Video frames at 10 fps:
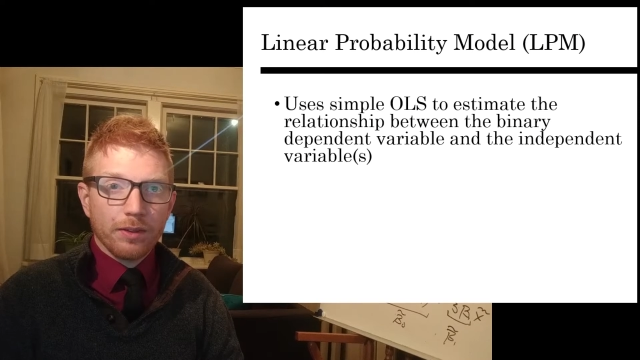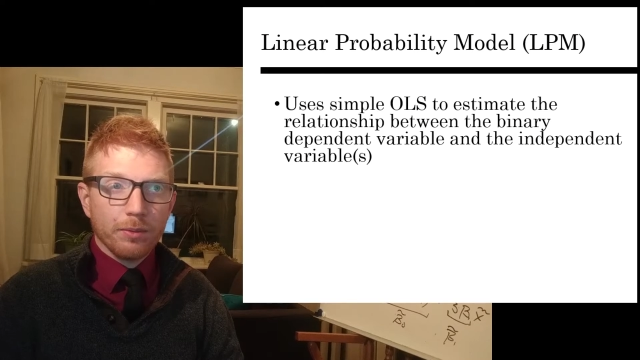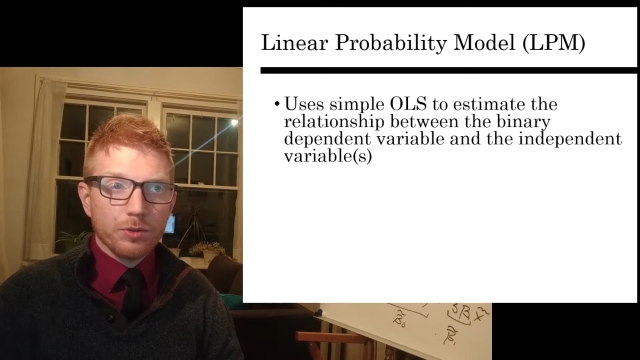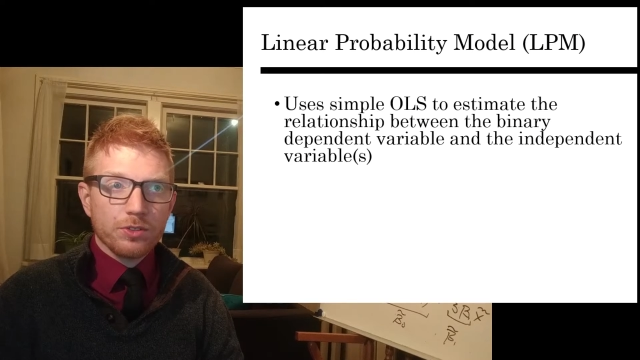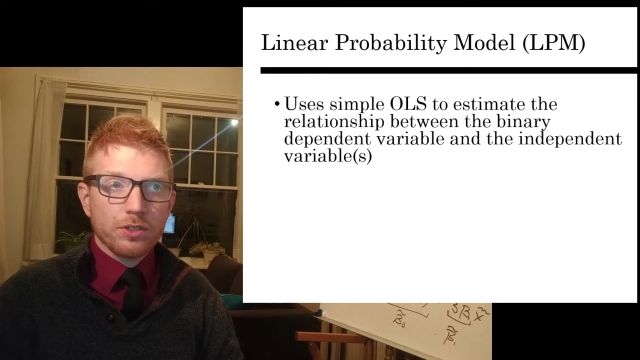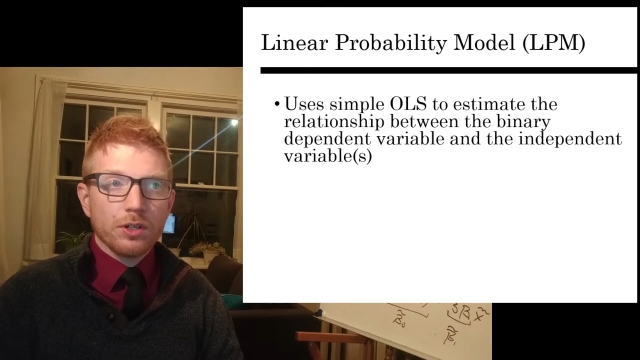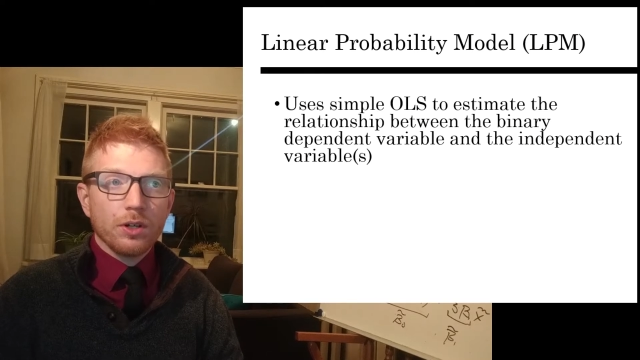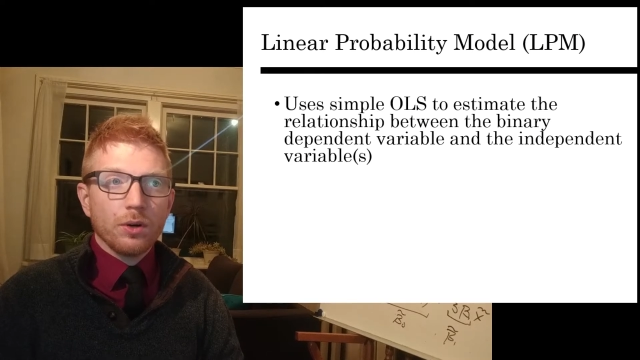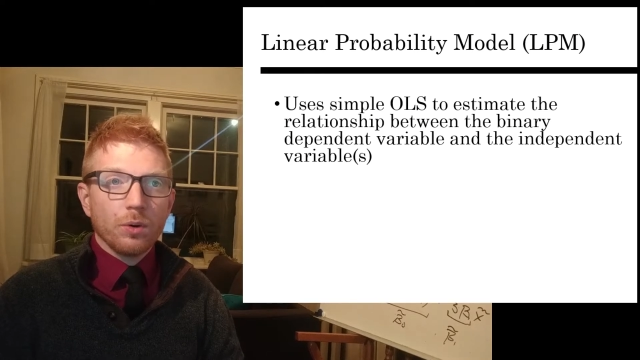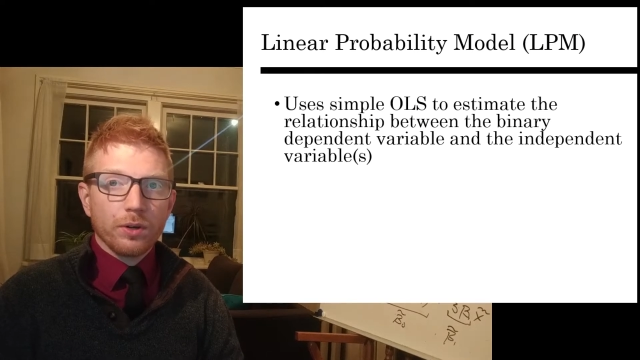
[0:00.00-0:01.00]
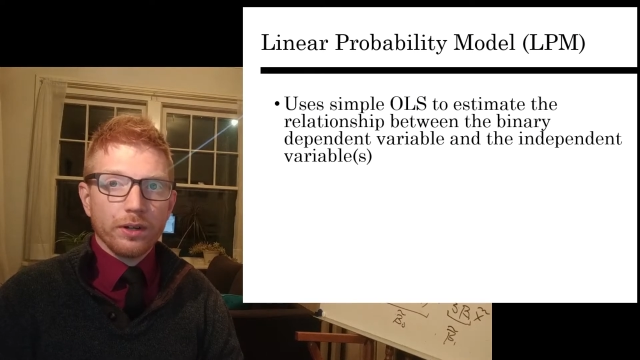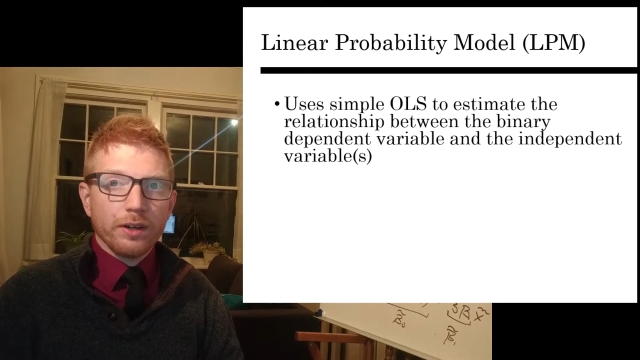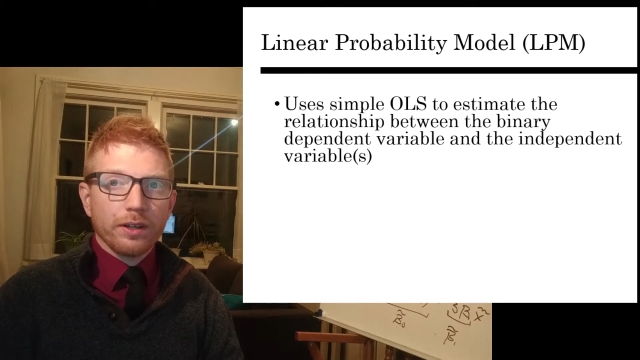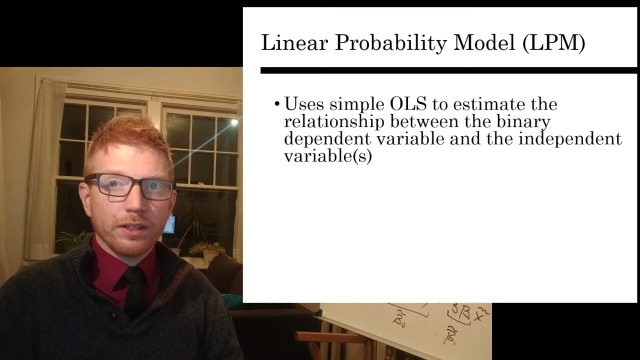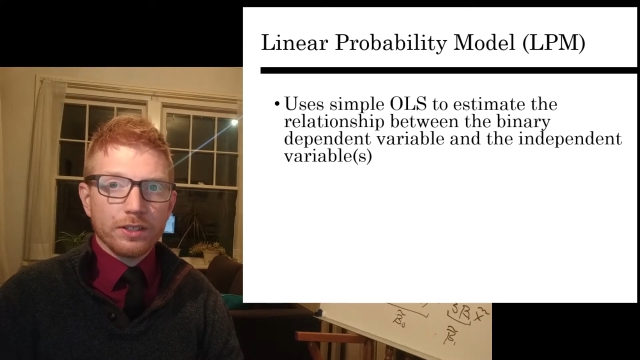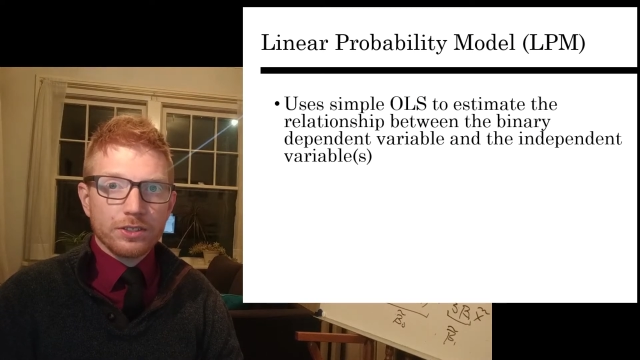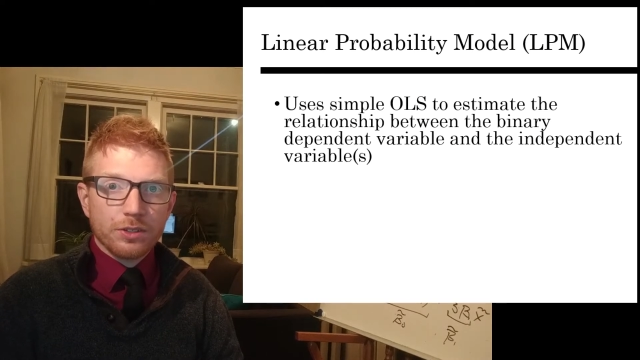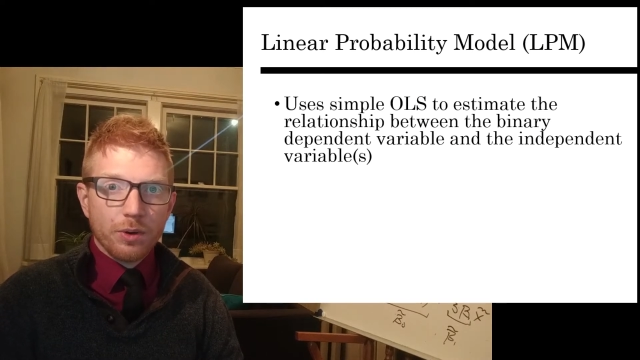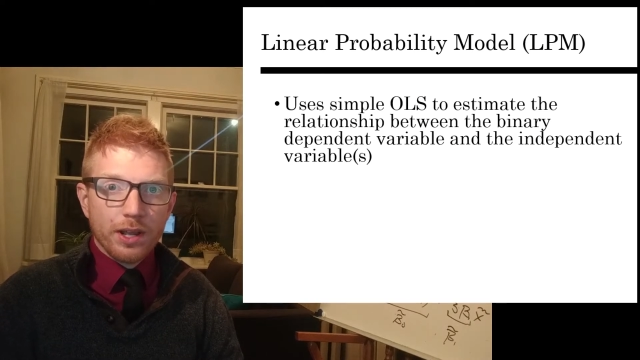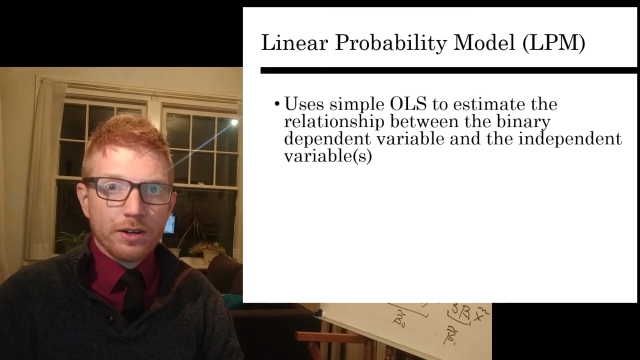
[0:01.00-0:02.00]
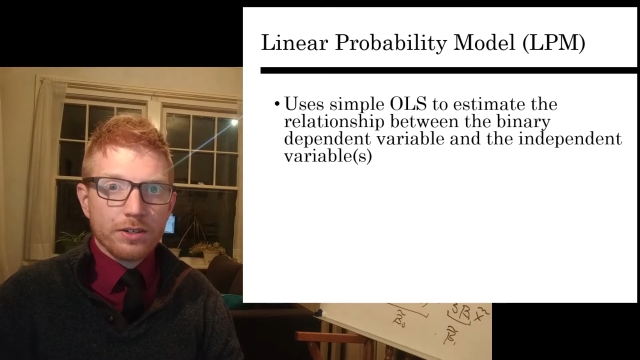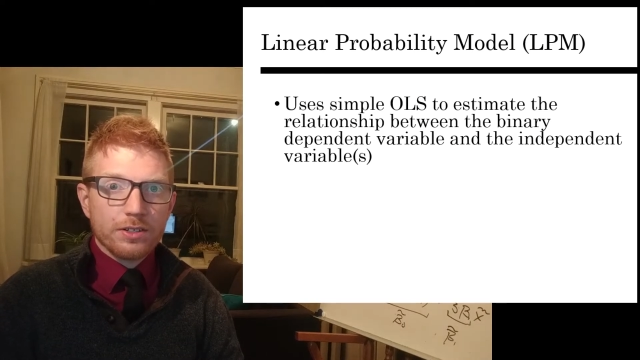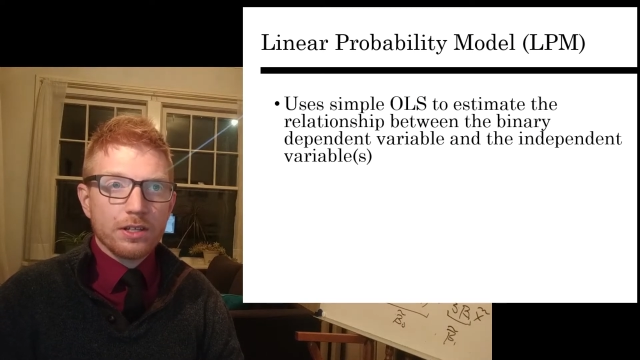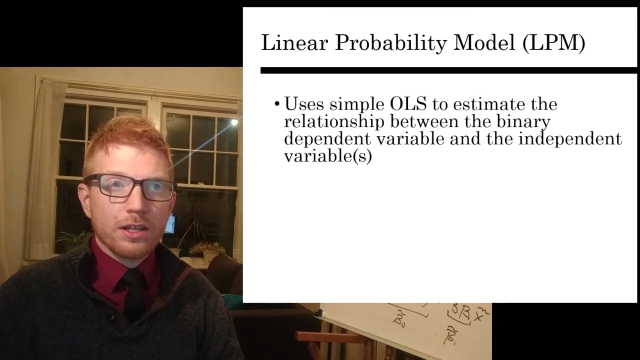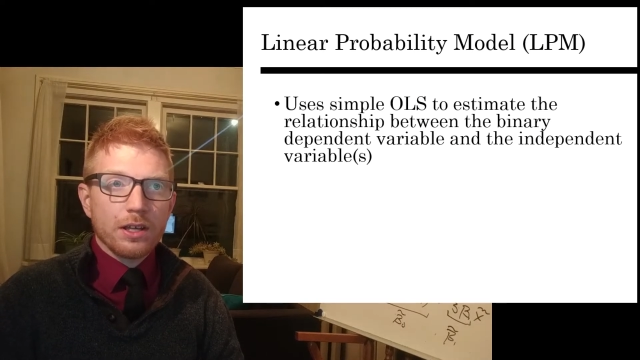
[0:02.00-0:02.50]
the most, ordinary least squares,